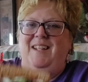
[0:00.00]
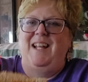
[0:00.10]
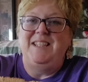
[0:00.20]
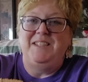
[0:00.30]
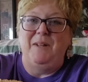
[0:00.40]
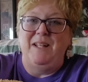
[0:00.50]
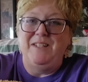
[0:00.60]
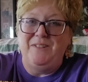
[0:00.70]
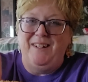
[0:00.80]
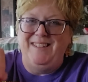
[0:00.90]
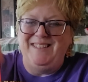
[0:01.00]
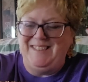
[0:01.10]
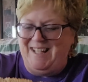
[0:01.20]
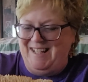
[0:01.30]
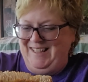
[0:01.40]
That's restaurant
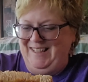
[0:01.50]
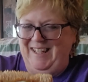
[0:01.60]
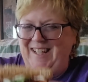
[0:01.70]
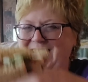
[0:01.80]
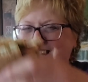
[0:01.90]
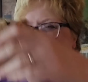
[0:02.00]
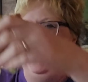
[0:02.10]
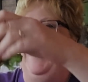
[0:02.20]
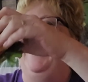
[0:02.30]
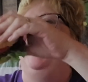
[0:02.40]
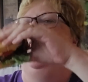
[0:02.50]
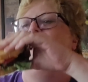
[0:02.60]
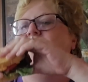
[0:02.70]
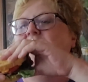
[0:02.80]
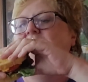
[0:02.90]
style, eh?
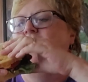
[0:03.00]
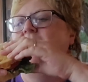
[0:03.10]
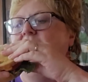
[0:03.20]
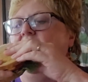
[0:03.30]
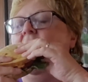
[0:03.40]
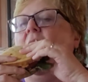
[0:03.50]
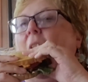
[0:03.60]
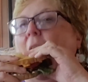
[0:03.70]
Uh-huh.